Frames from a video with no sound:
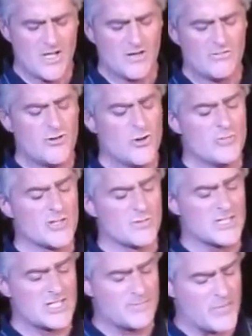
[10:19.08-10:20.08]
Rumors
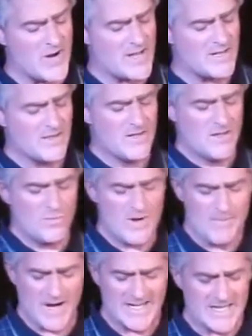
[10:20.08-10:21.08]
would spread, we
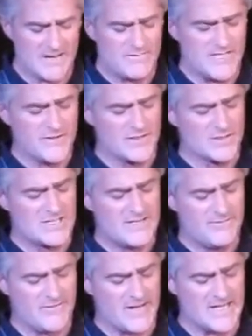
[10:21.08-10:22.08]
might have difficulty
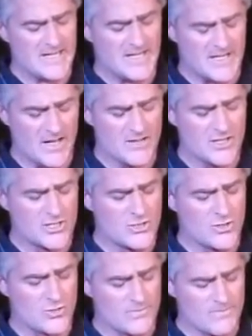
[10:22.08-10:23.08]
finding another
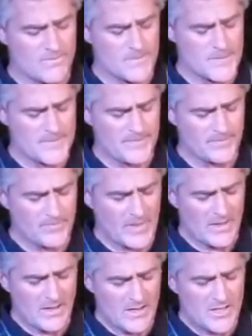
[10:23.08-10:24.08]
Zulu.
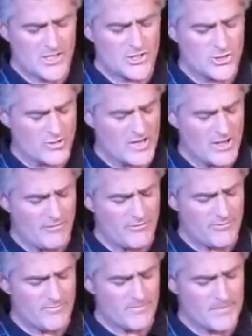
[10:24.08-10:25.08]
Sure
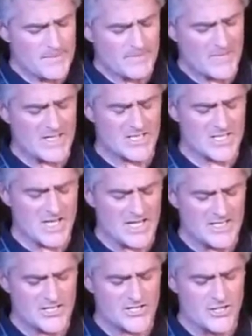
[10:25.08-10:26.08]
enough, a
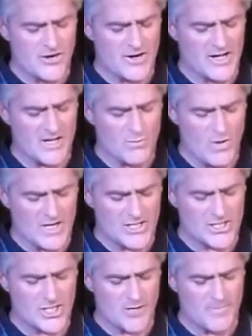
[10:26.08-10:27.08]
slight stirring and one
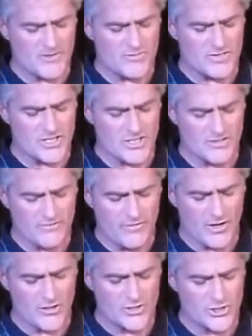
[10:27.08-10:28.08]
serpent returned,
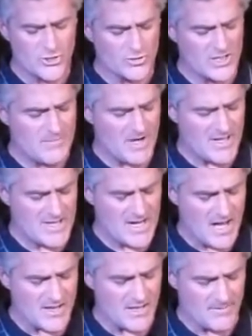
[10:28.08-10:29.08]
followed shortly by the
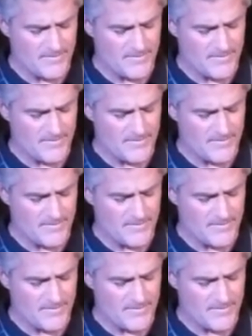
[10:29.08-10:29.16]
other.